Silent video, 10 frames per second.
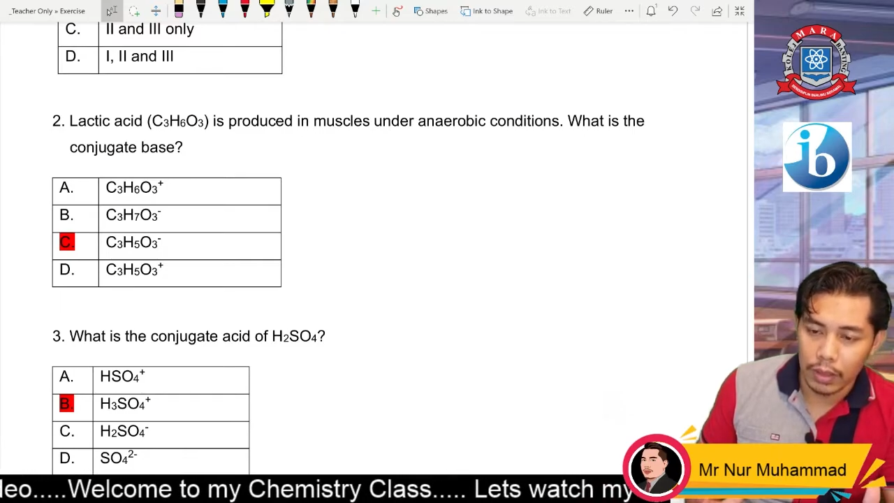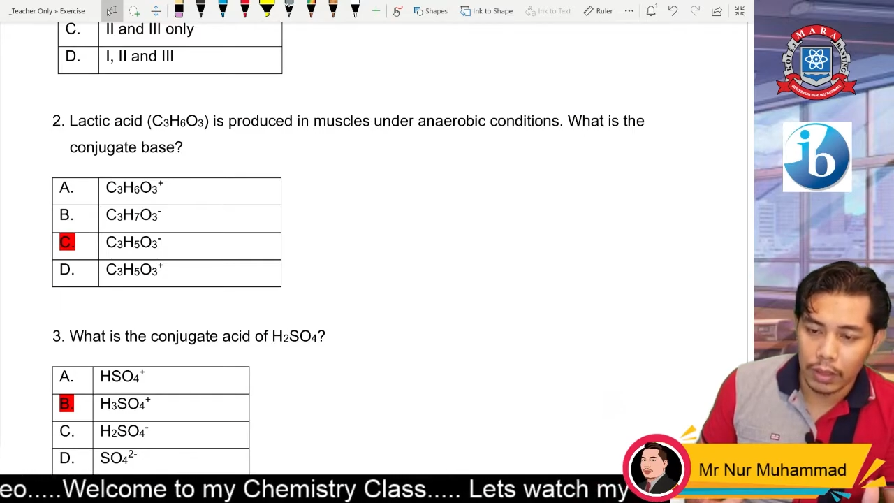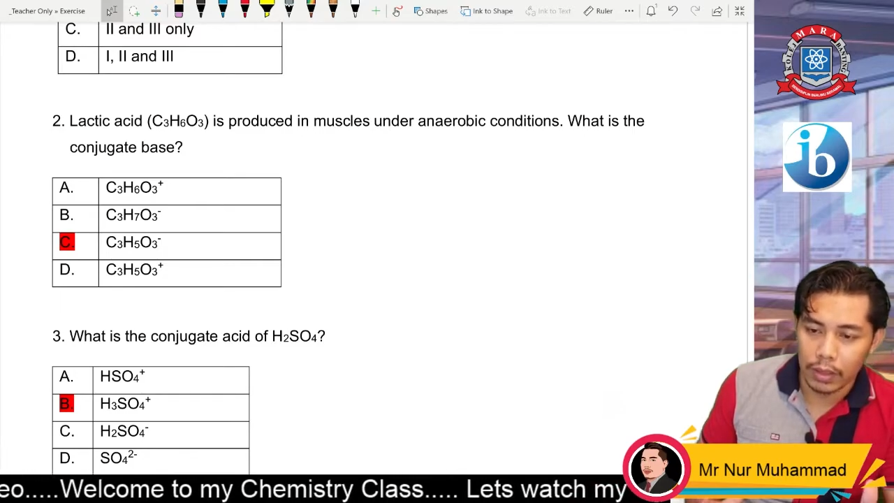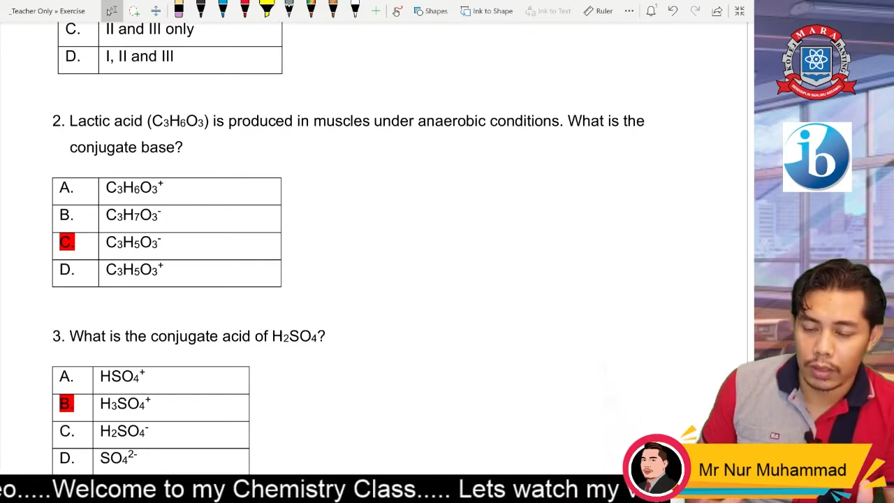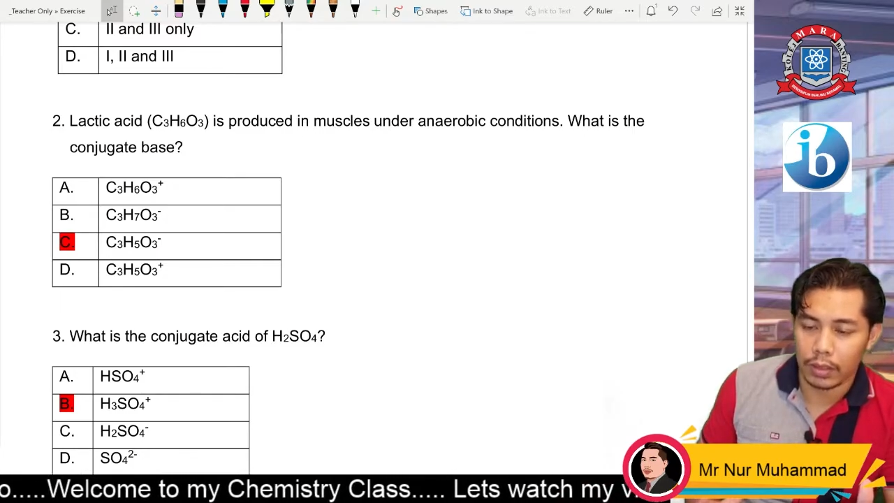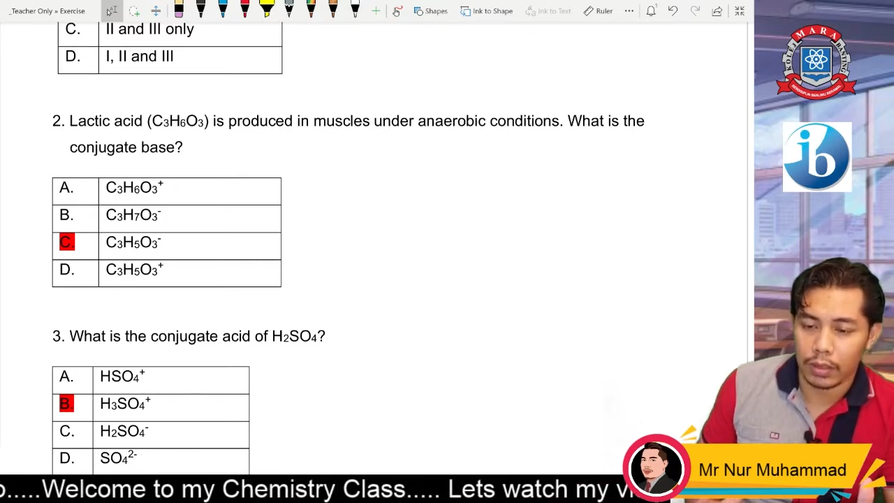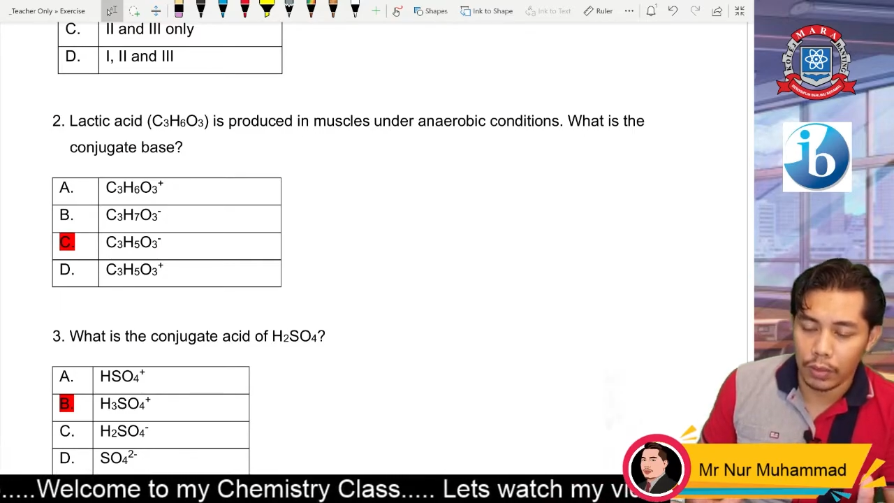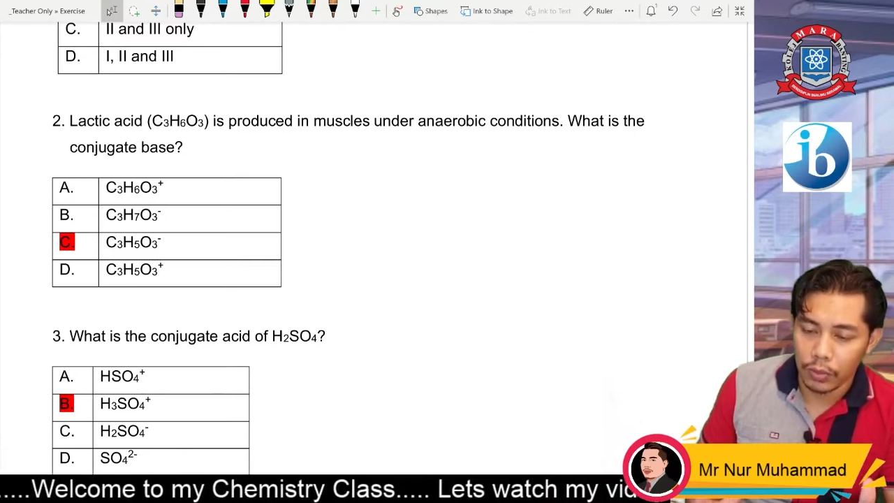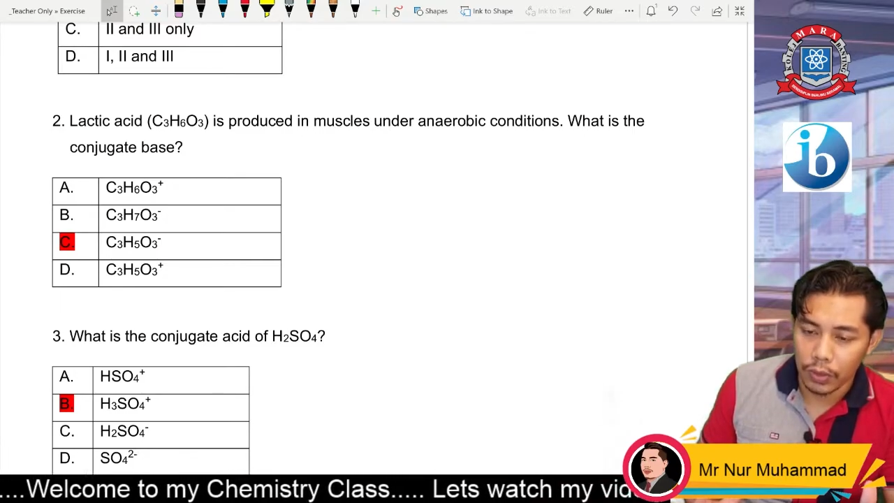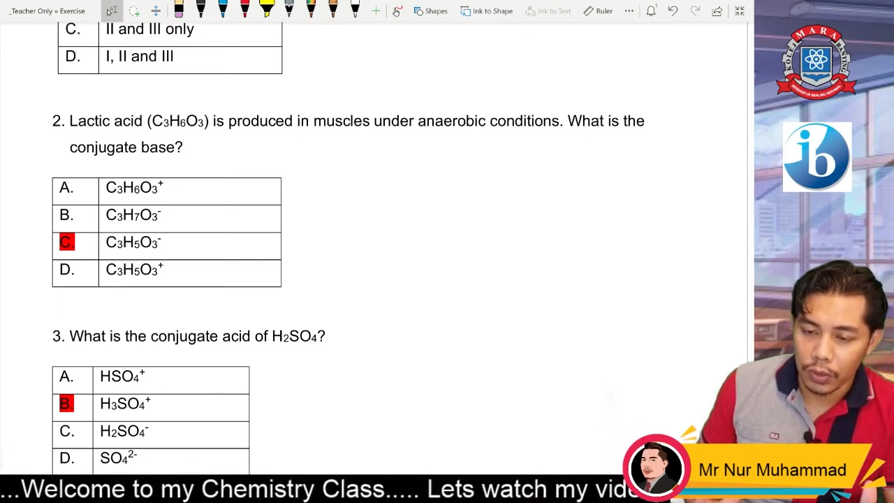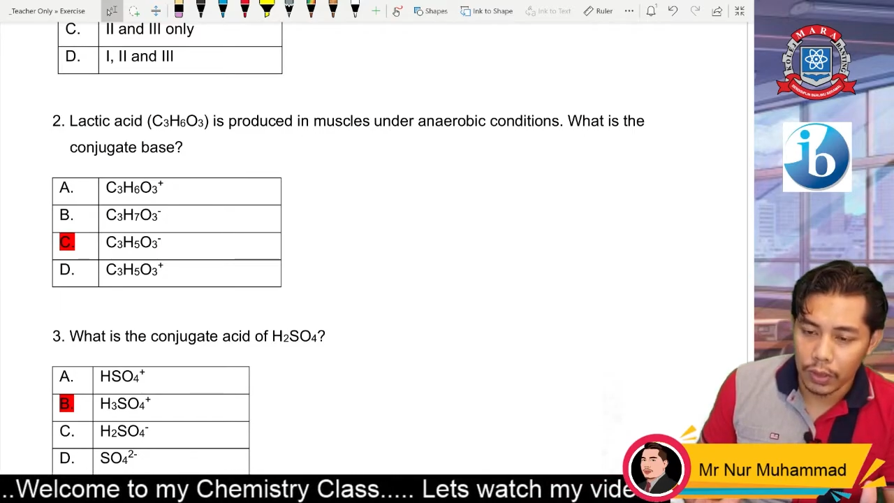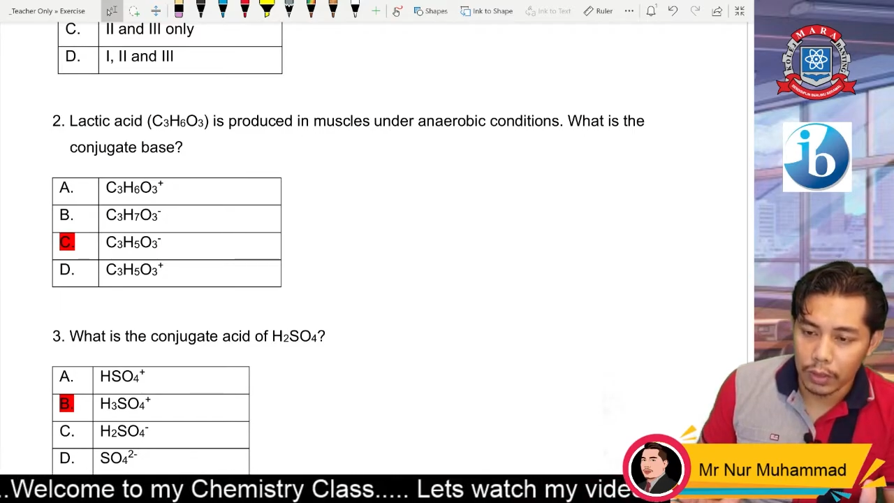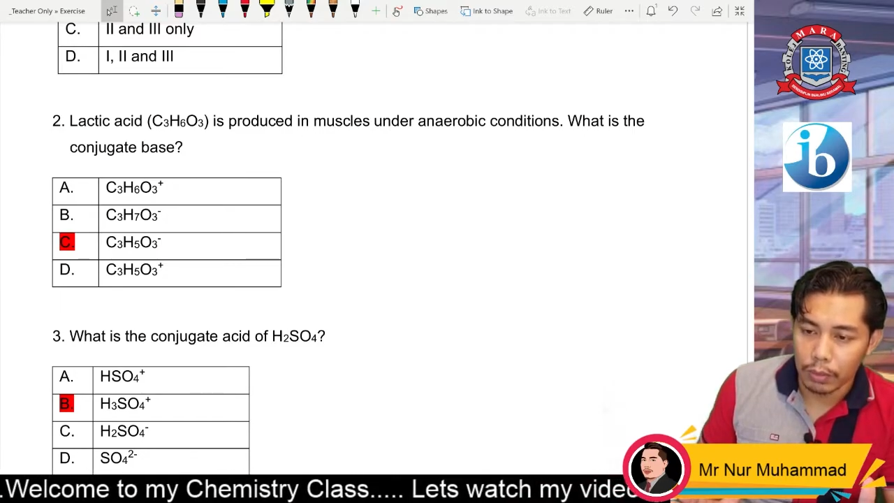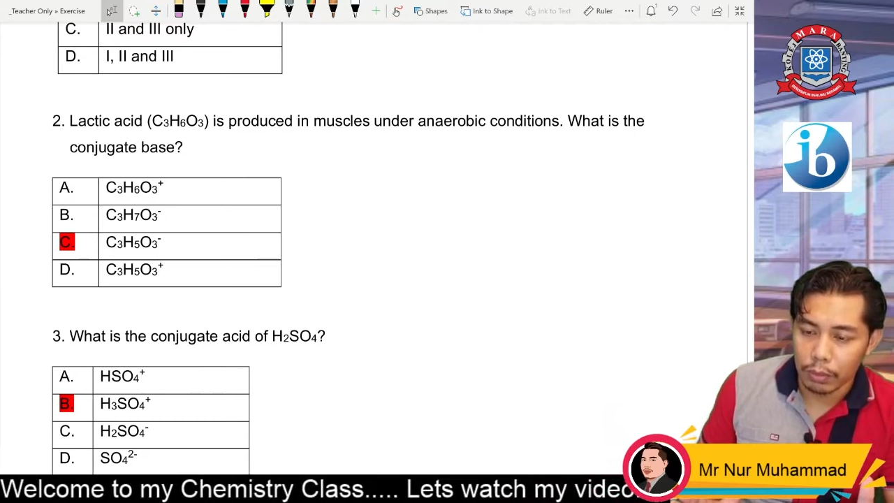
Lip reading: is differ